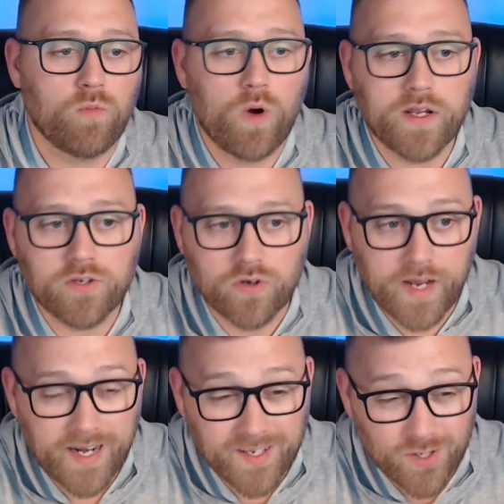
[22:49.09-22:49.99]
What
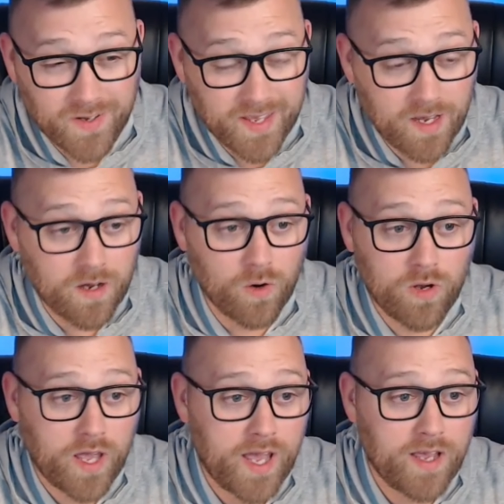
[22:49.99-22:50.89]
trainings are they
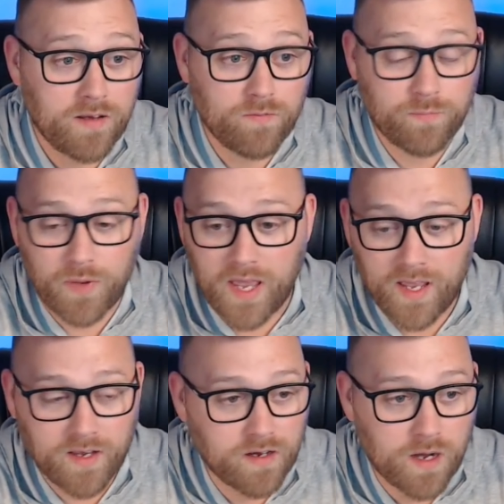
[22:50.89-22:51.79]
okay
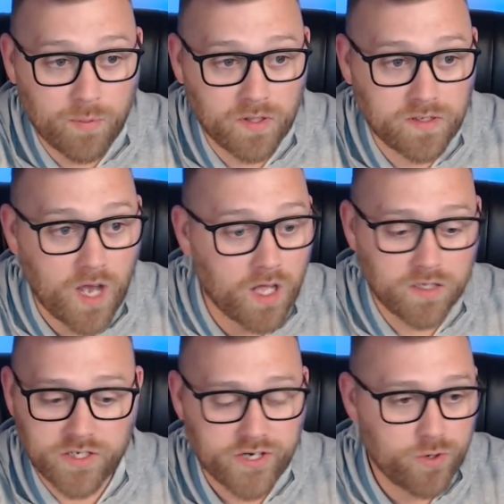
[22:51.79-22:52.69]
paying a couple of
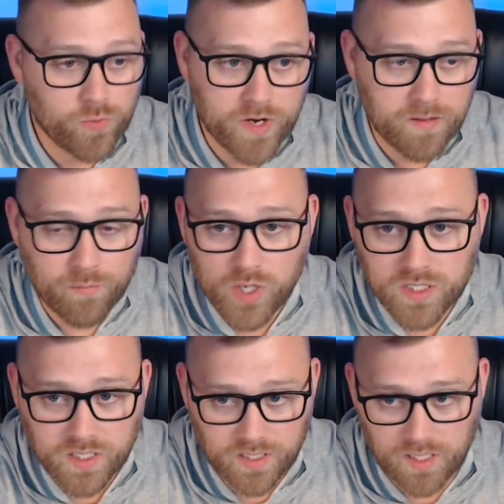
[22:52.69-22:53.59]
dollars and you
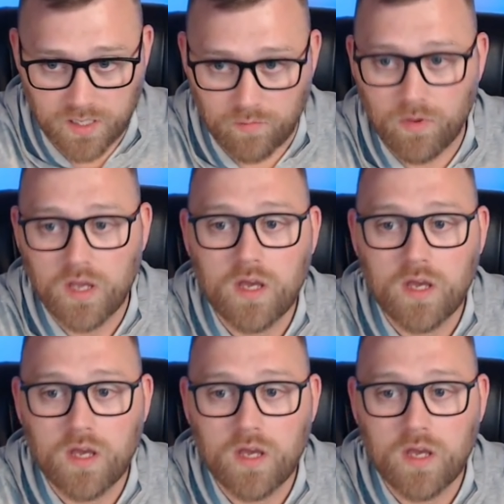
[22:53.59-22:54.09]
reimbursing them?